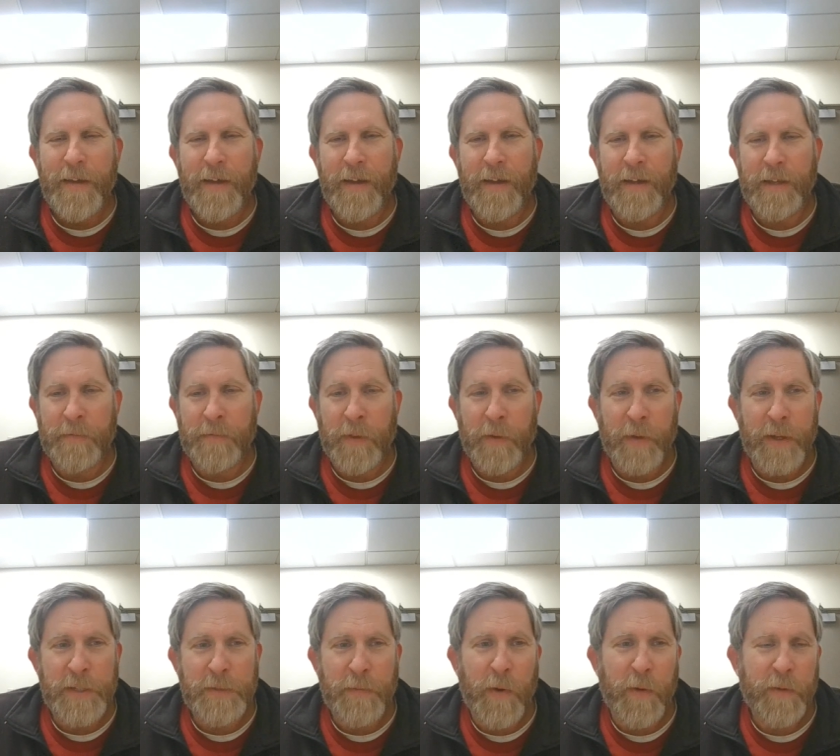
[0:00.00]
uh, even though
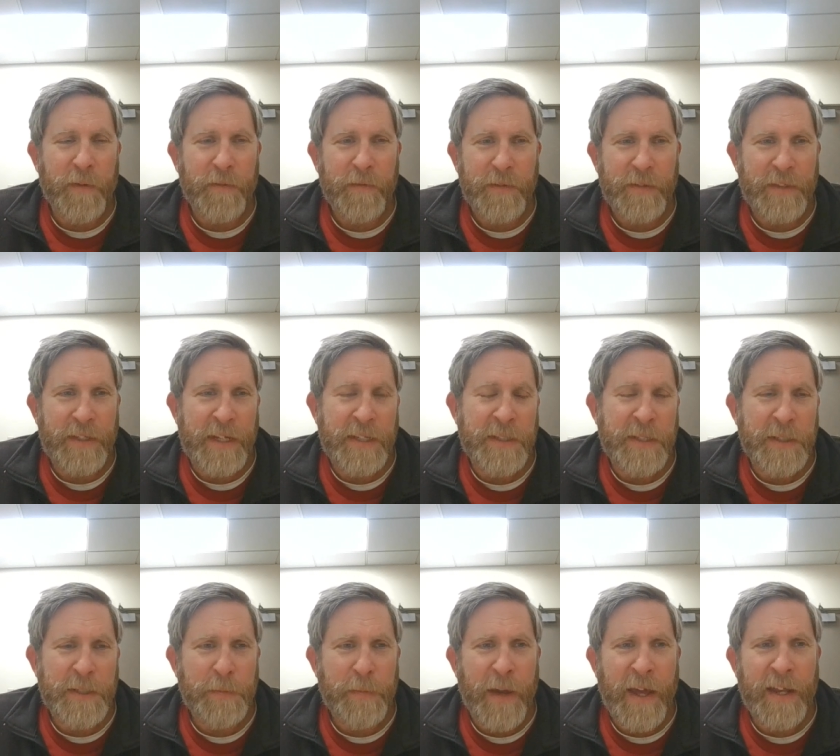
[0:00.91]
I spoke
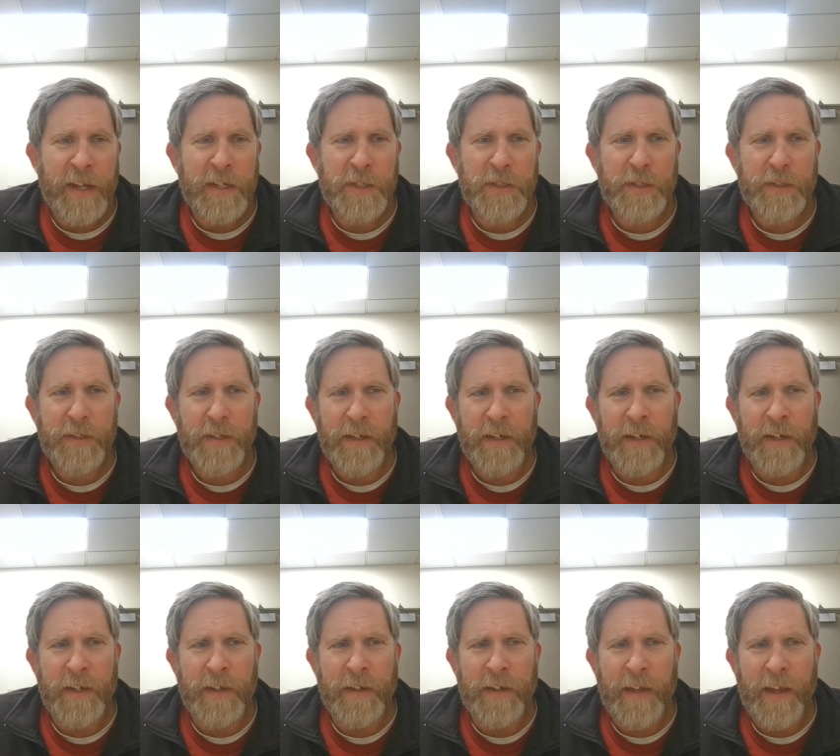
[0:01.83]
decent Spanish.
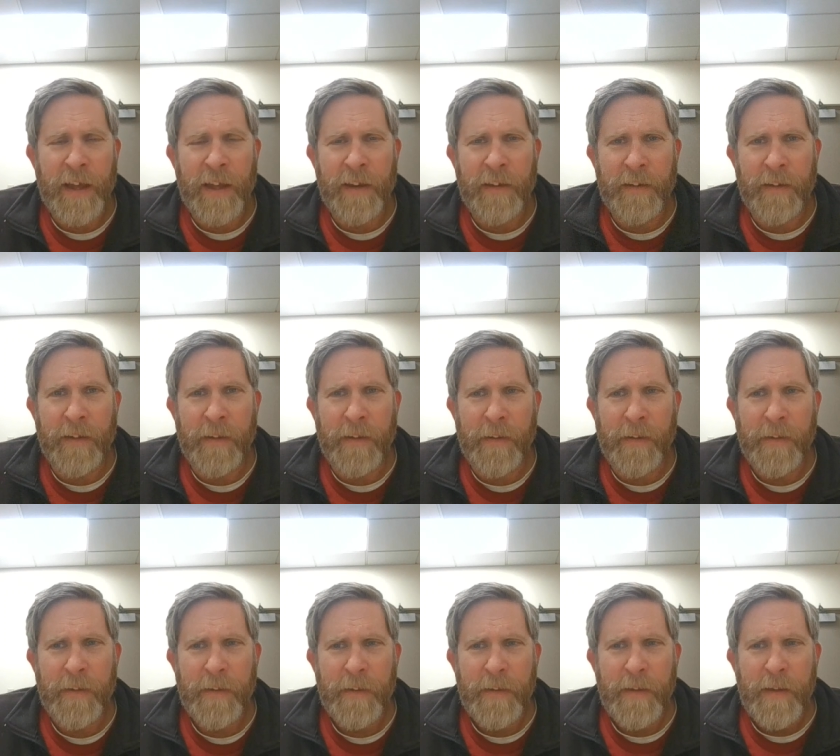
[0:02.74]
Uh, and uh,
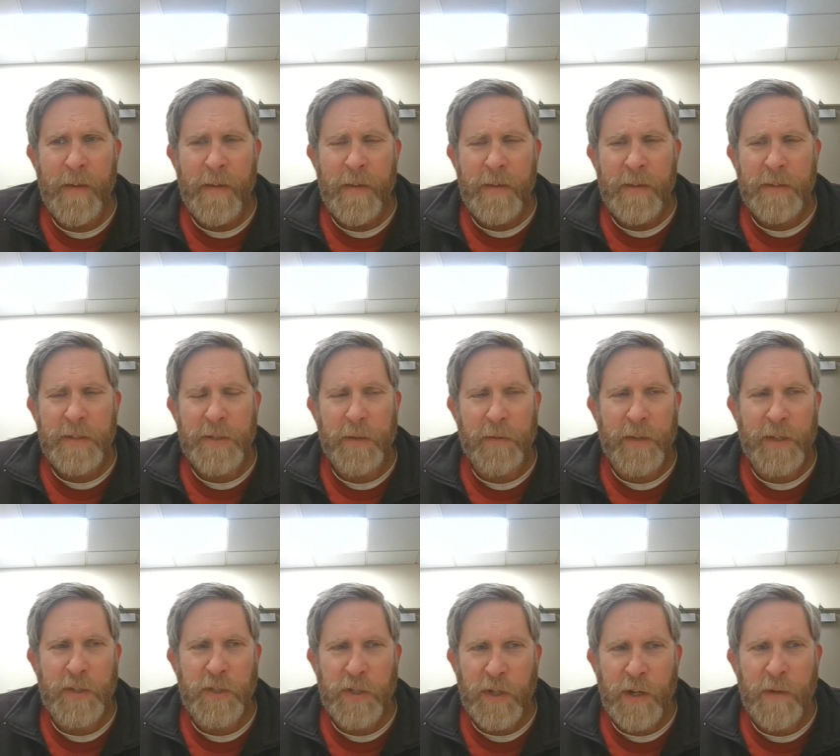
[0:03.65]
so
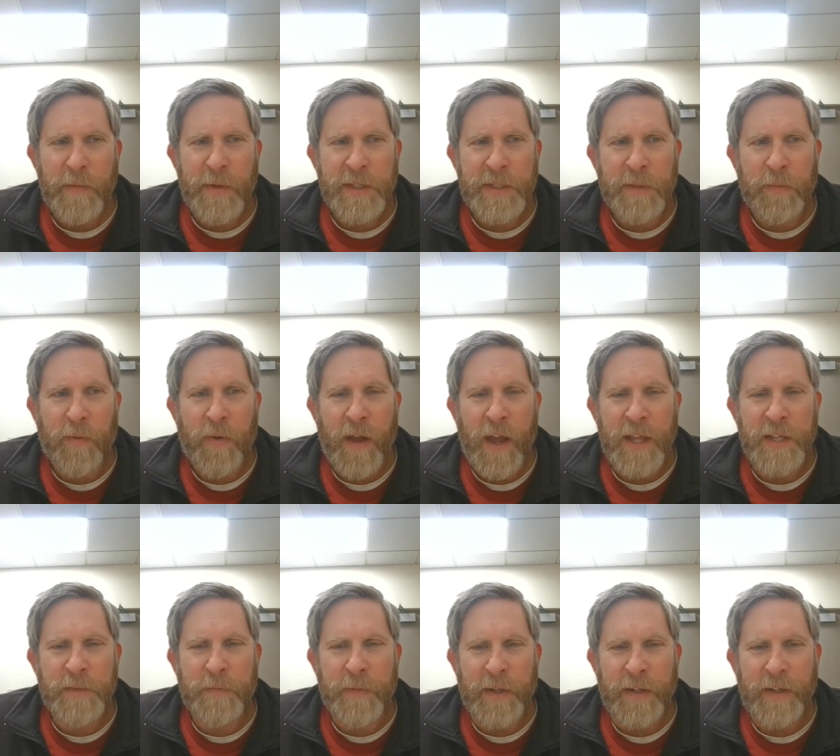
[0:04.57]
they shouldn't have been
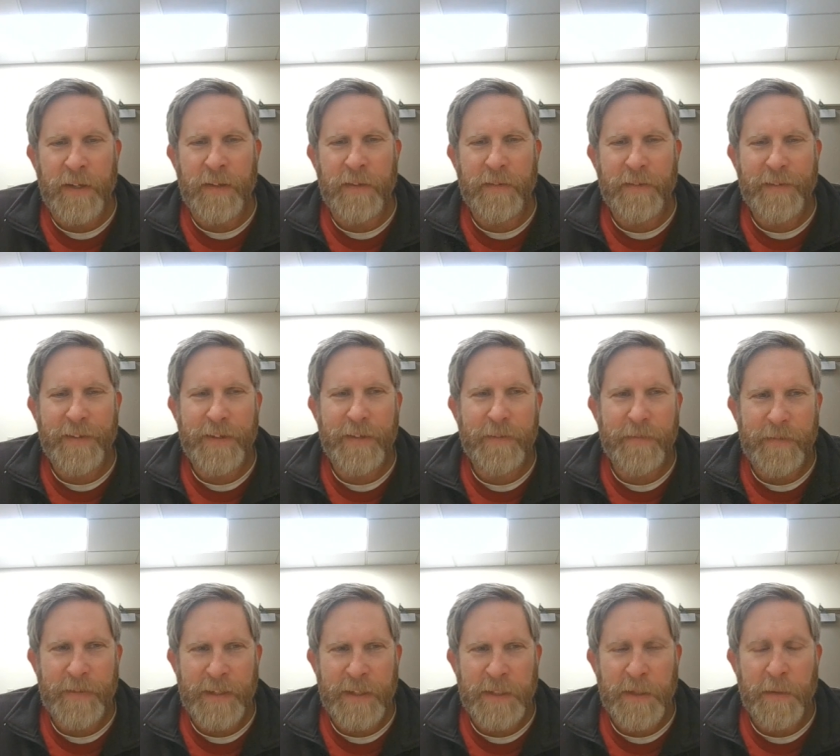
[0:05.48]
surprised, but it,
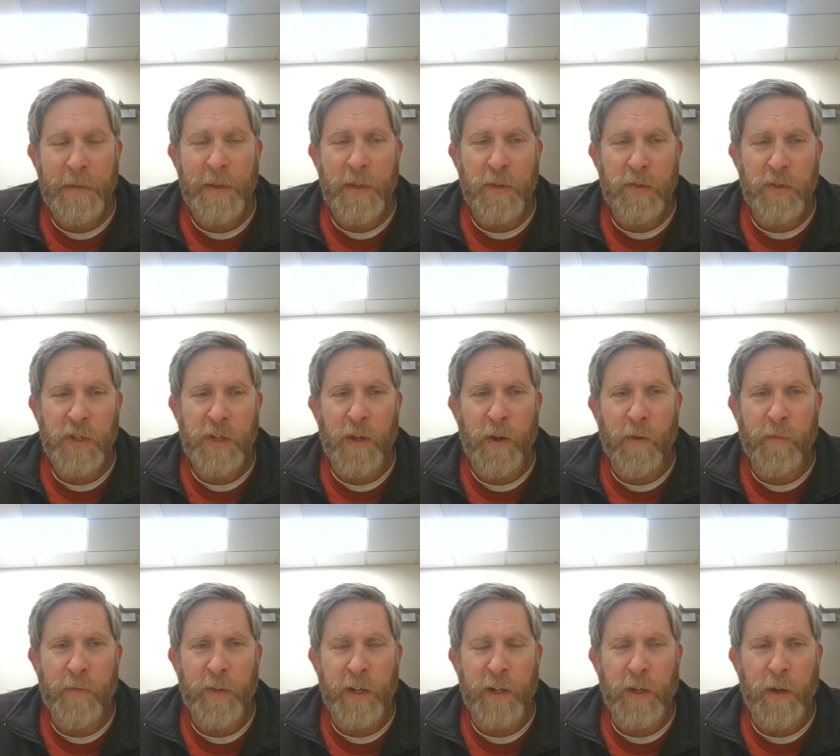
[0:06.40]
that's something you should know
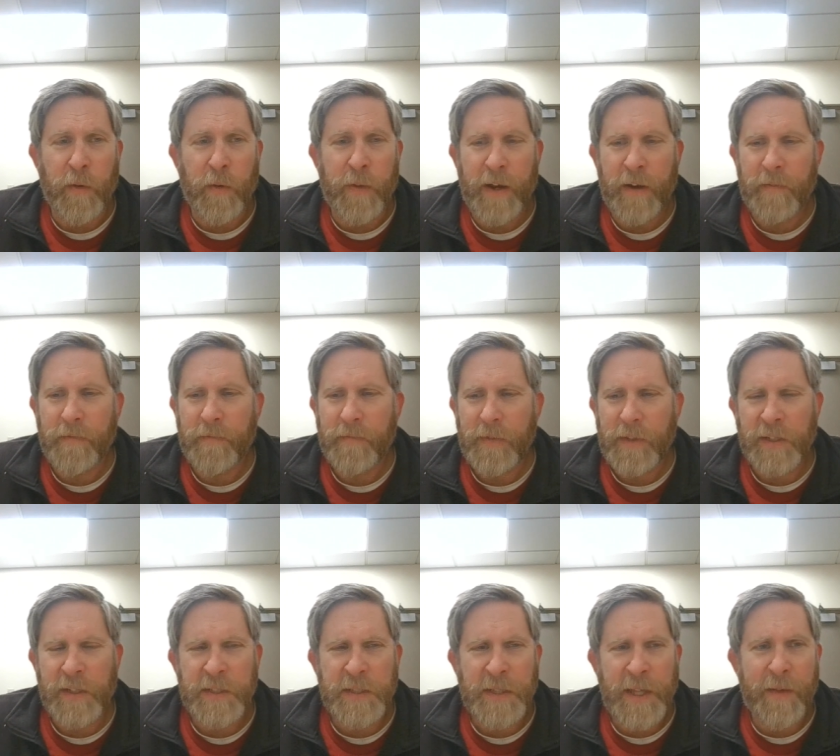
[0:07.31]
if you're going to go there.
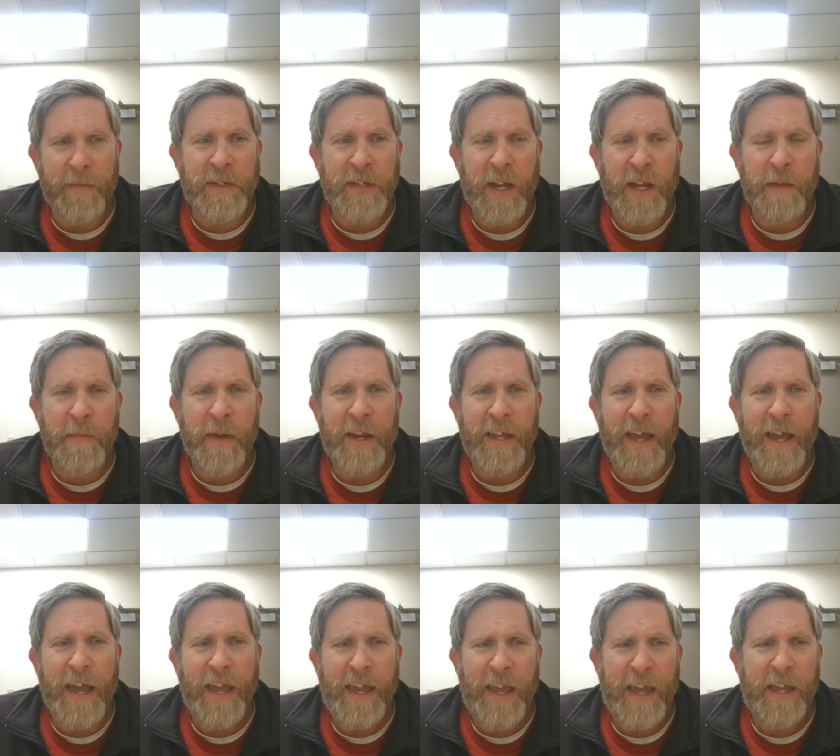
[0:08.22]
You can save a ton of money.
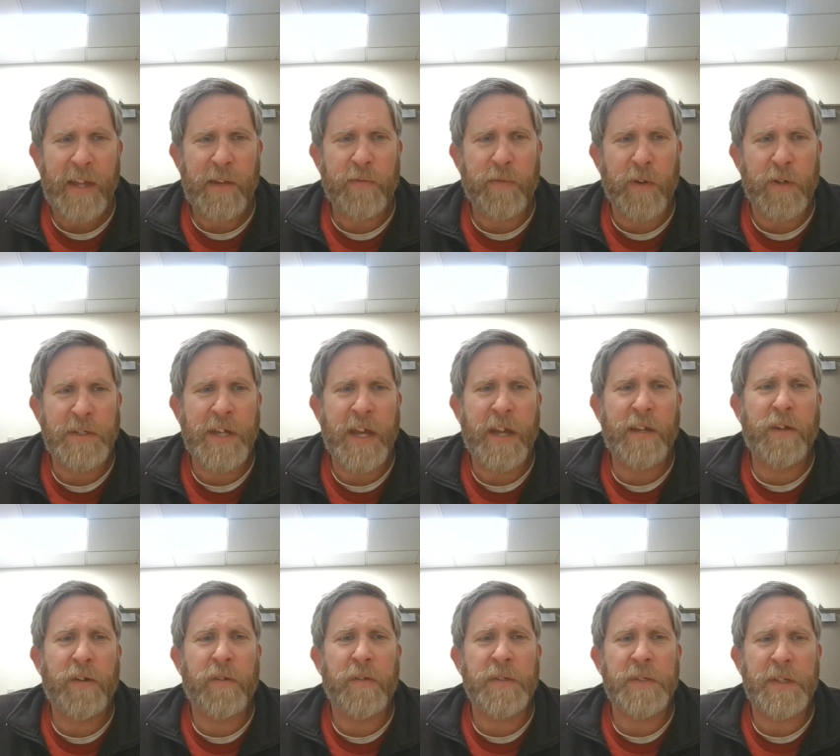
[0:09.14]
I ate for 10
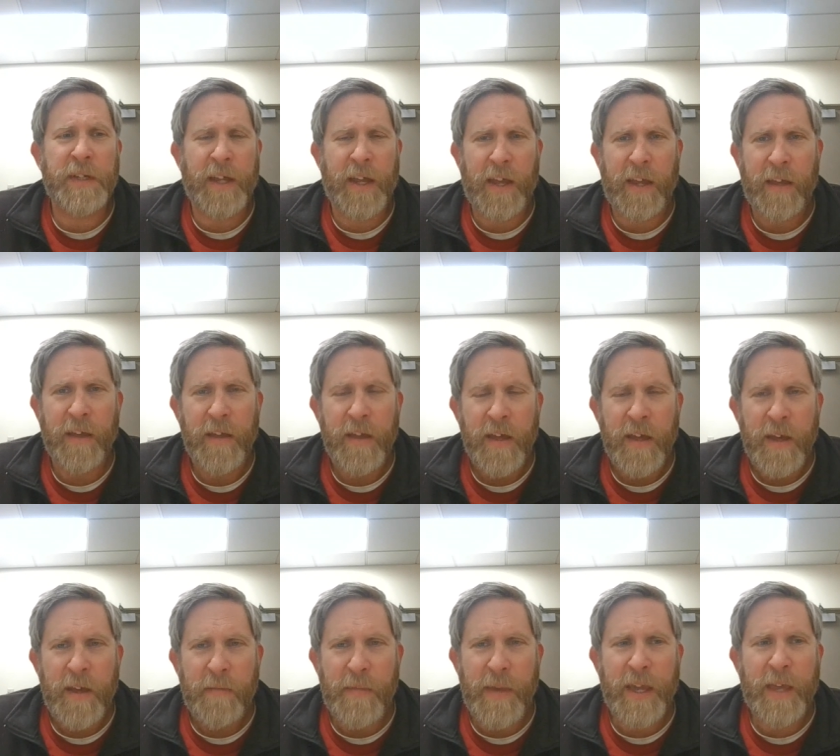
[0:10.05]
euros a day
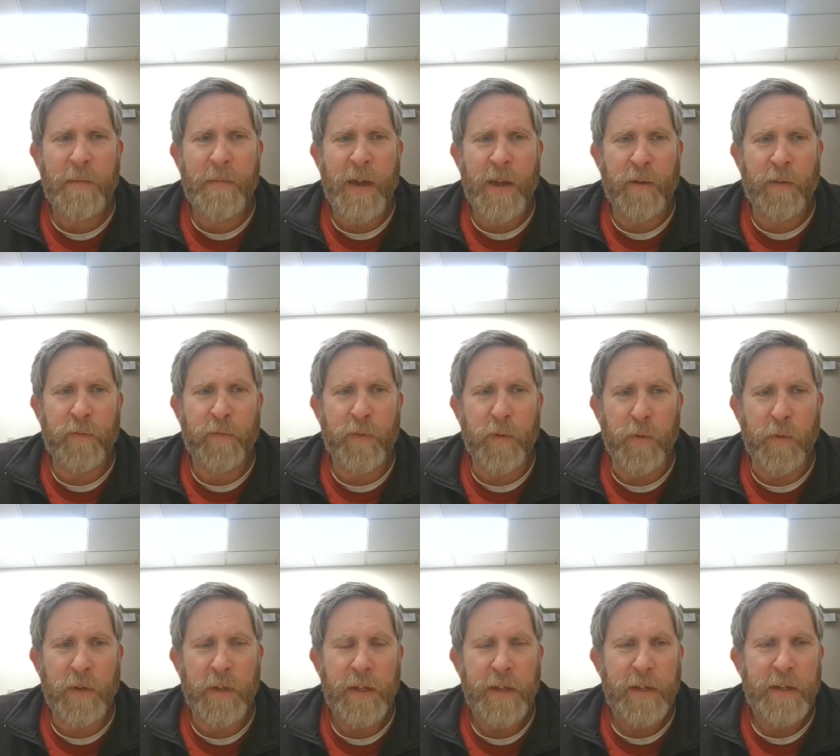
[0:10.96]
making my own
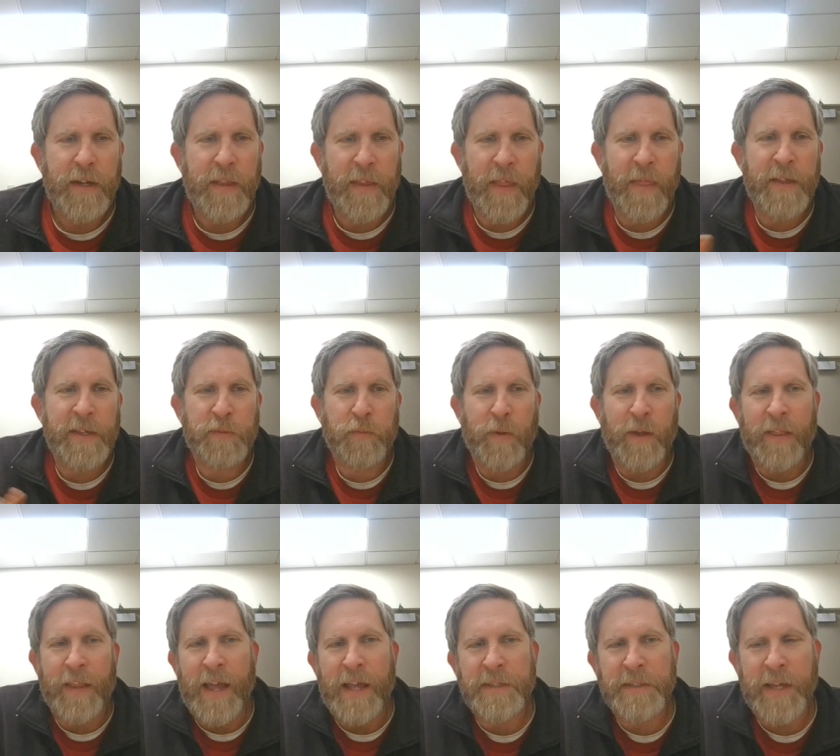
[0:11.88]
food. And then this
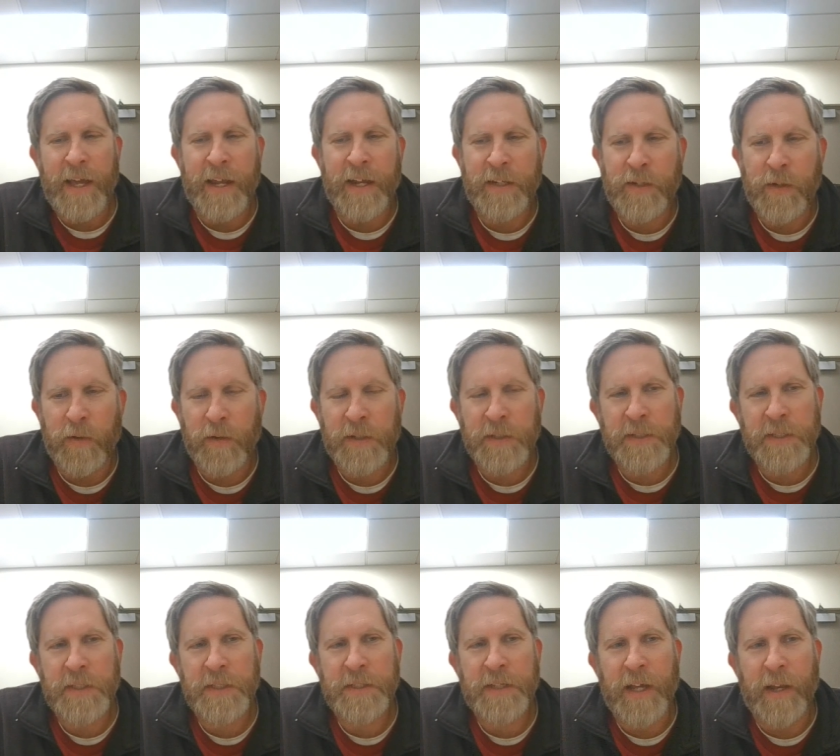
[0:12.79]
one last anecdote because
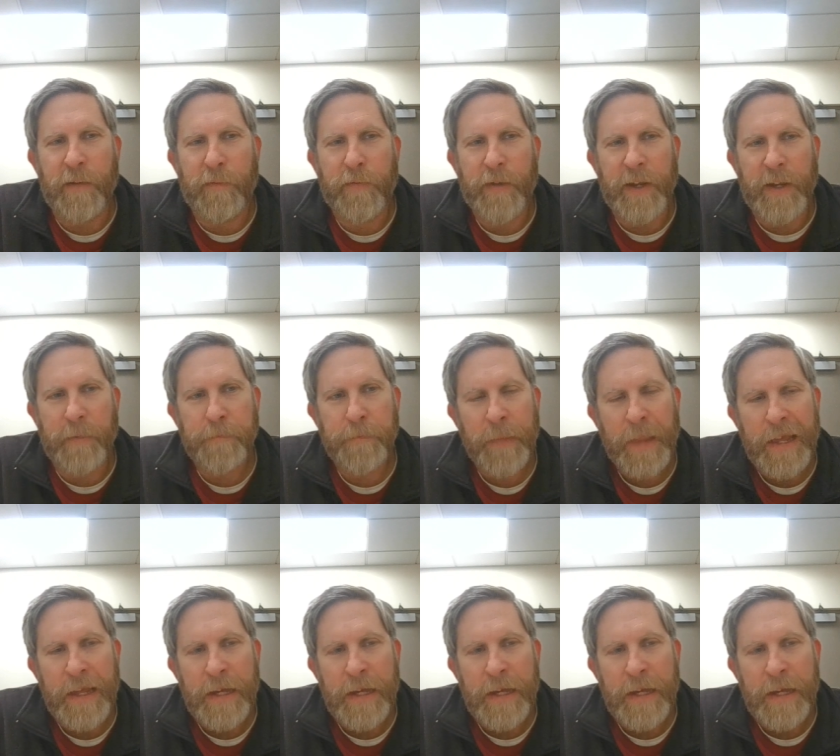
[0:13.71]
this is kind of funny.